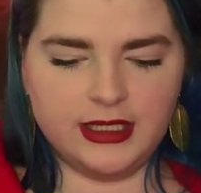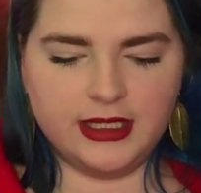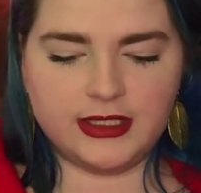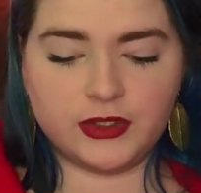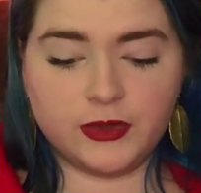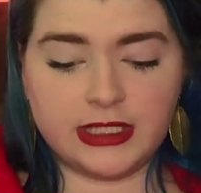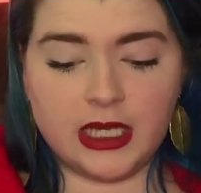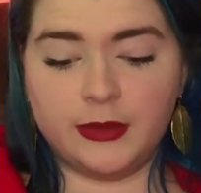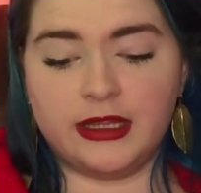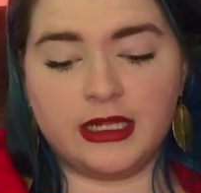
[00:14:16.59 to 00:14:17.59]
And don't tell
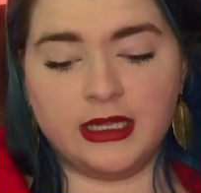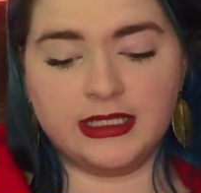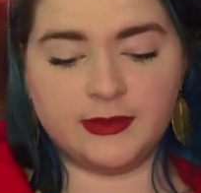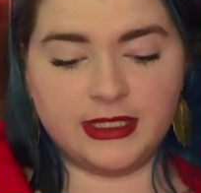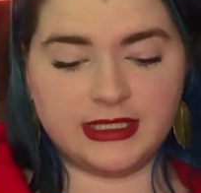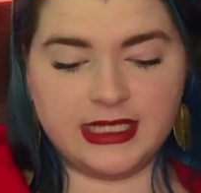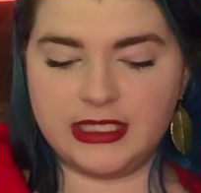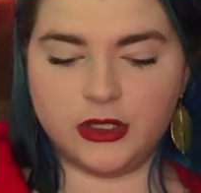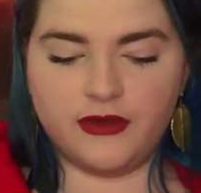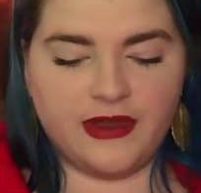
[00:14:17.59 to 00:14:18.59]
me that Elizabeth set
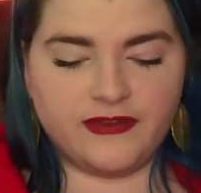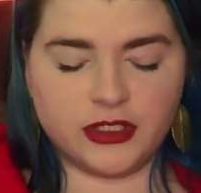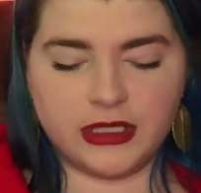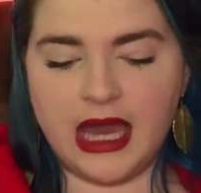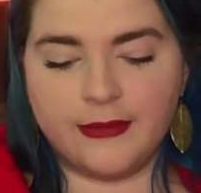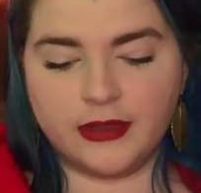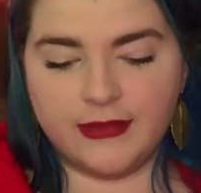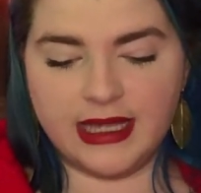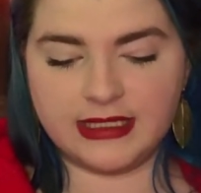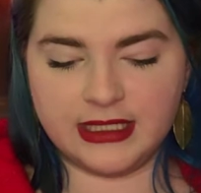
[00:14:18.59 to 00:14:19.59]
off after a lamb and
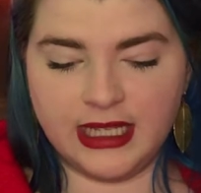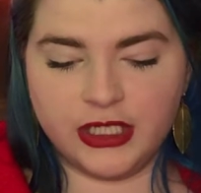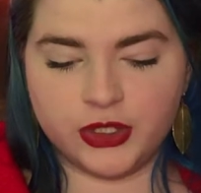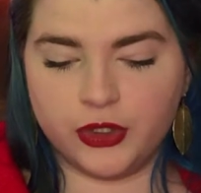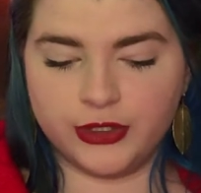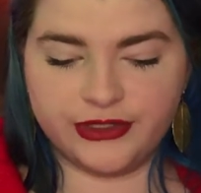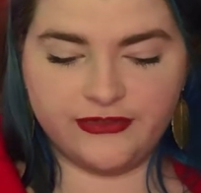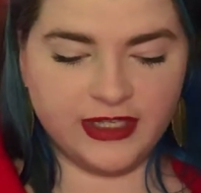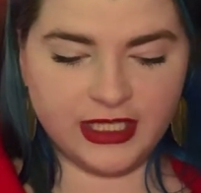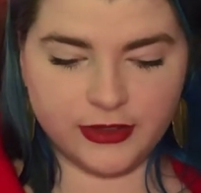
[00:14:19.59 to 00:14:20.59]
met an angel called
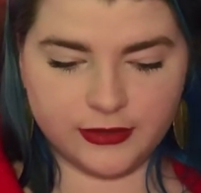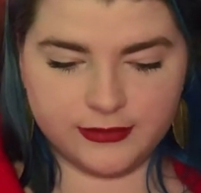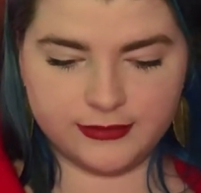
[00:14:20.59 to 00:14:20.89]
Ophidio."